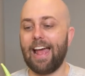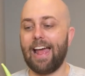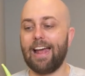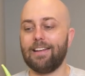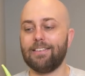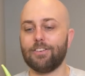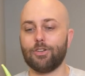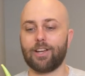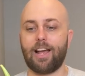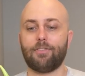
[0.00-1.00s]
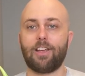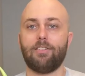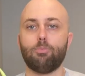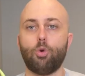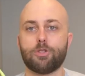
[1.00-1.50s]
and you're gonna have to
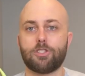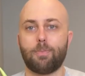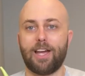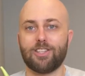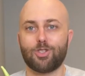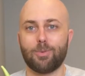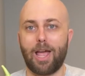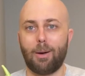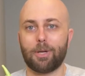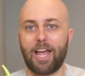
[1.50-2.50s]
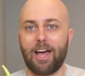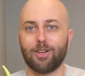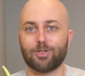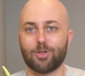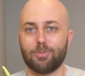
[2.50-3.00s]
have more space to be able to
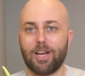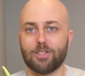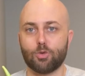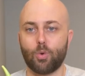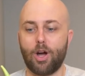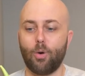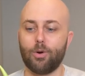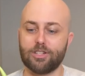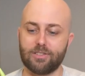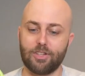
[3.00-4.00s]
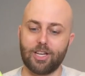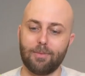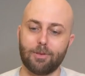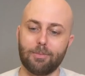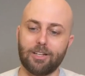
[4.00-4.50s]
house them as well. Whereas if you
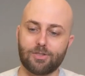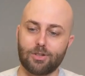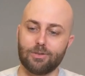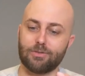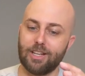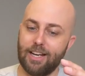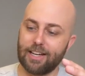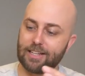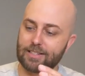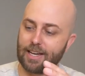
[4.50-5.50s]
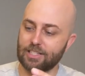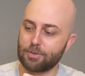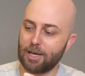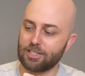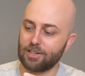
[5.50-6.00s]
keep them in a sort of contained
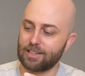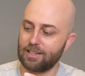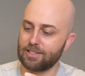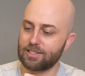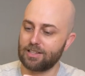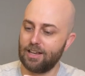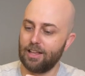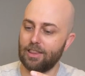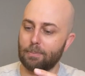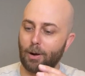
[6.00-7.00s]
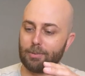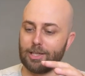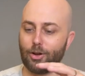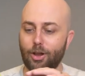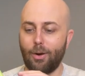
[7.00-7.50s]
space like this, they're probably
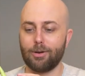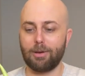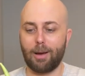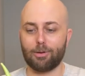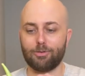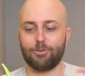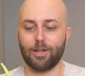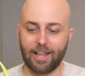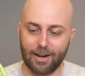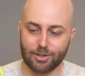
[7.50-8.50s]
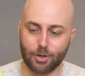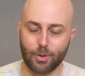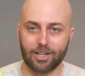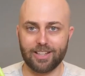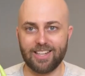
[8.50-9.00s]
not going to be able to fill out as
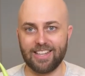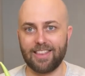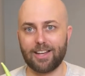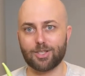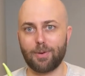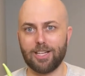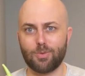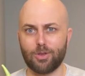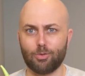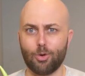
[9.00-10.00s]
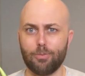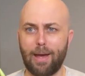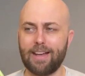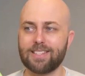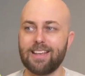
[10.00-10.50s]
quickly in that space with the root
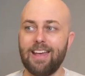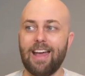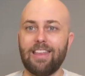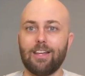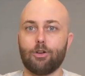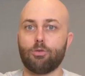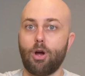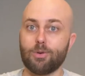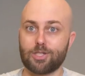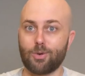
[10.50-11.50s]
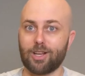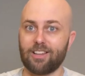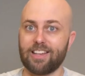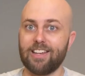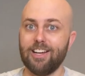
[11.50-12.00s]
mass and then grow as
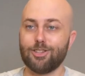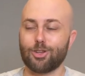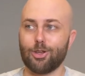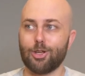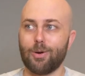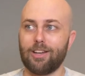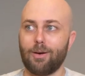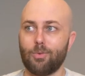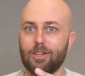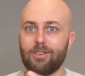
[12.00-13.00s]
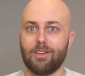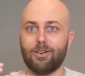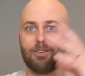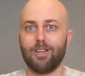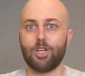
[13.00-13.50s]
quickly, so that you end up with, you
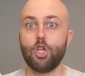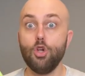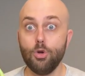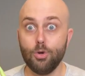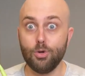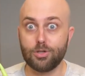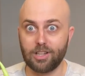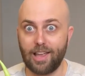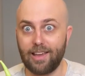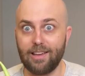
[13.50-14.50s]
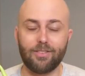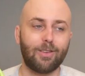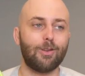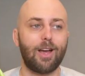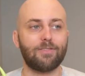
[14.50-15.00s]
know, huge leaves
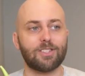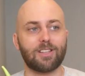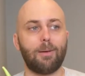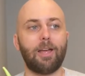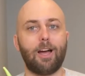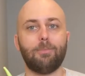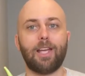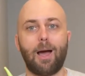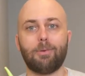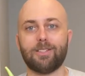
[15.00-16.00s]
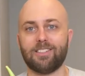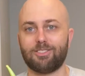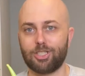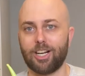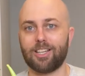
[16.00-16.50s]
that you have to somehow be able to
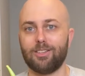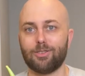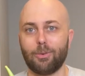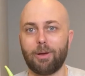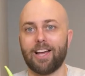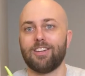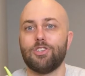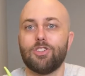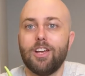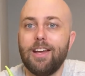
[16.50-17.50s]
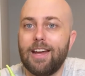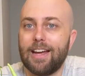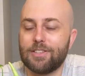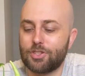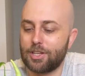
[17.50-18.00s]
chuck into a package
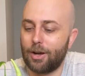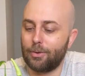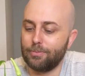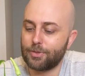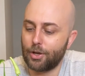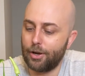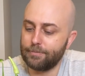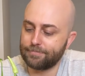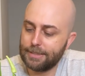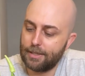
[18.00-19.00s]
and sell. So